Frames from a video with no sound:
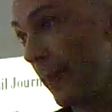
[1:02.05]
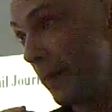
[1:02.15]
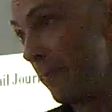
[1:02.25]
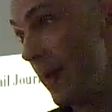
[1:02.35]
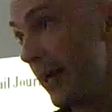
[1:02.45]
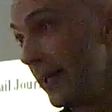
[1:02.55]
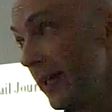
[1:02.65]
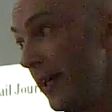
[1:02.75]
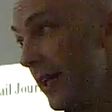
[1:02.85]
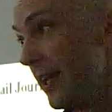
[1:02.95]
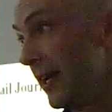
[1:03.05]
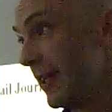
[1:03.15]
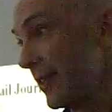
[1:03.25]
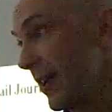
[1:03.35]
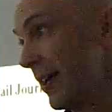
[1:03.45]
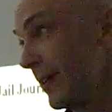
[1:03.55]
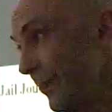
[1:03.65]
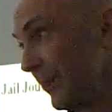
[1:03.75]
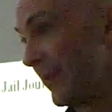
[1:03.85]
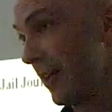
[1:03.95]
in May, and it's got
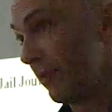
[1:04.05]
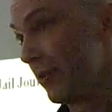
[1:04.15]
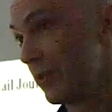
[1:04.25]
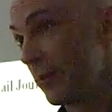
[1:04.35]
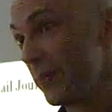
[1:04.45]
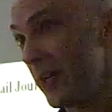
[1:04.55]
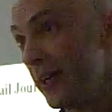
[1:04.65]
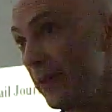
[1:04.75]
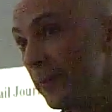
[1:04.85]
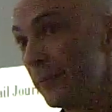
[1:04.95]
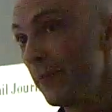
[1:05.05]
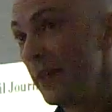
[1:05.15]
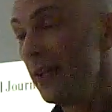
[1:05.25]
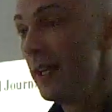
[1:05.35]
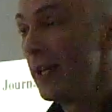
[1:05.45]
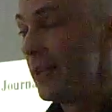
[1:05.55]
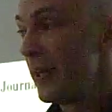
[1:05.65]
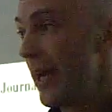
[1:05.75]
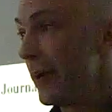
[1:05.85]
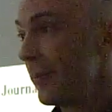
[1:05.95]
a different subtitle.
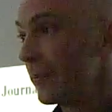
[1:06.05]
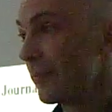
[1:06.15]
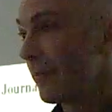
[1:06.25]
Now,